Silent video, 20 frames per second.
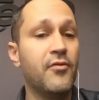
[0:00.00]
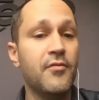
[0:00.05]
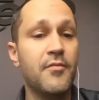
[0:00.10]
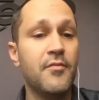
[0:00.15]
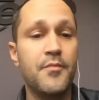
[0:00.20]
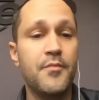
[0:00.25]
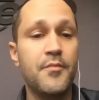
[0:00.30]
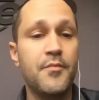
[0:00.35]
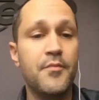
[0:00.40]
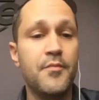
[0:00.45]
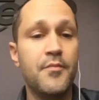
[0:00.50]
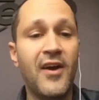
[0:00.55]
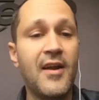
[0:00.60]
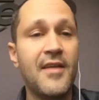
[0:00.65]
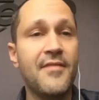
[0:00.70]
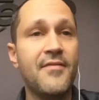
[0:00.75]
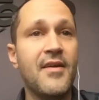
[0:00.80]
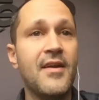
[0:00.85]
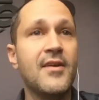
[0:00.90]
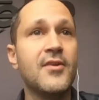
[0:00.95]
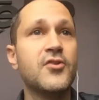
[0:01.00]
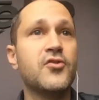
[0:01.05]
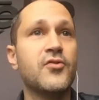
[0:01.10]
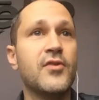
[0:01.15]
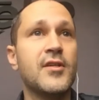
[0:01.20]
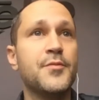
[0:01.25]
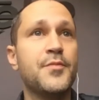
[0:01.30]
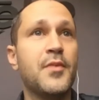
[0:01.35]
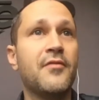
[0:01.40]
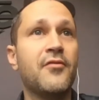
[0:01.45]
big variety of
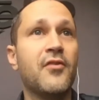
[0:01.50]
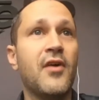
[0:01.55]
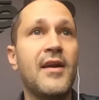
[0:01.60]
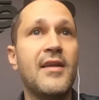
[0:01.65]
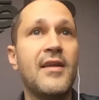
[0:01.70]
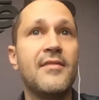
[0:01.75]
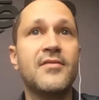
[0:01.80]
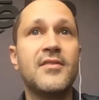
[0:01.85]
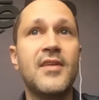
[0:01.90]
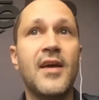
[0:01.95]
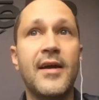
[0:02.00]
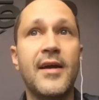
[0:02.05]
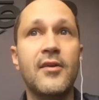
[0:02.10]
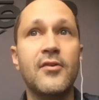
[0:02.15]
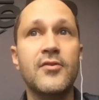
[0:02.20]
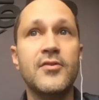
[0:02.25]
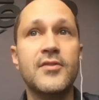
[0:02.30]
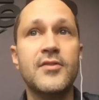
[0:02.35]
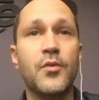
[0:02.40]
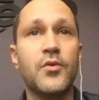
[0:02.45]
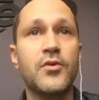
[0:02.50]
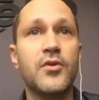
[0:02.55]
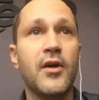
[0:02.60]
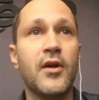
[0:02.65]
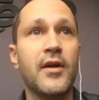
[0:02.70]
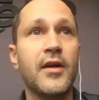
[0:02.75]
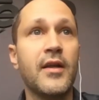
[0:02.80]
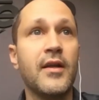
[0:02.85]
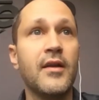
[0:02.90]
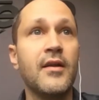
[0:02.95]
industries, big variety of titles that we're
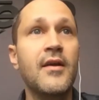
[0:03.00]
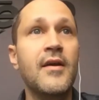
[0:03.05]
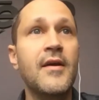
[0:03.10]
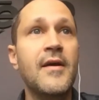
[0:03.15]
targeting.